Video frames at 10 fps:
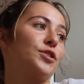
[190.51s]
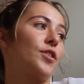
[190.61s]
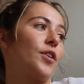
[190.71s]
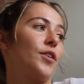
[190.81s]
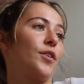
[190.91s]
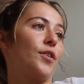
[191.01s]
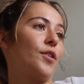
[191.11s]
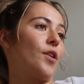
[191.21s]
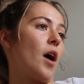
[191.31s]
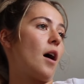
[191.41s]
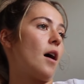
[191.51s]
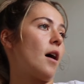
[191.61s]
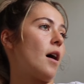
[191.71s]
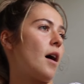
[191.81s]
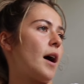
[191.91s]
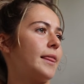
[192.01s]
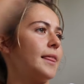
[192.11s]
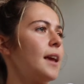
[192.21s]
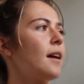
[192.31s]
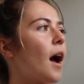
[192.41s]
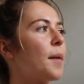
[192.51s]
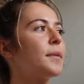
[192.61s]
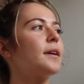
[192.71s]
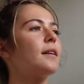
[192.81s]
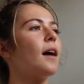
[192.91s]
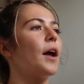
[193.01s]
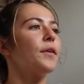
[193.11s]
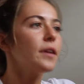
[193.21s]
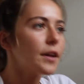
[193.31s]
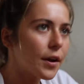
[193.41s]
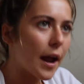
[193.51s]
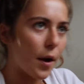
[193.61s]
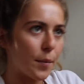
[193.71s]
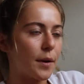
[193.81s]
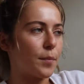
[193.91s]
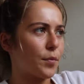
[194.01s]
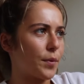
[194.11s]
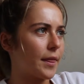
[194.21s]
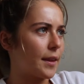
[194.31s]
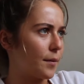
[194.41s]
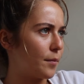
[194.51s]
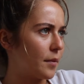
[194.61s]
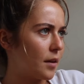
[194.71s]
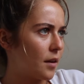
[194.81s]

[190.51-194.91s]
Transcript: So I think I don't really know how I'm gonna print them.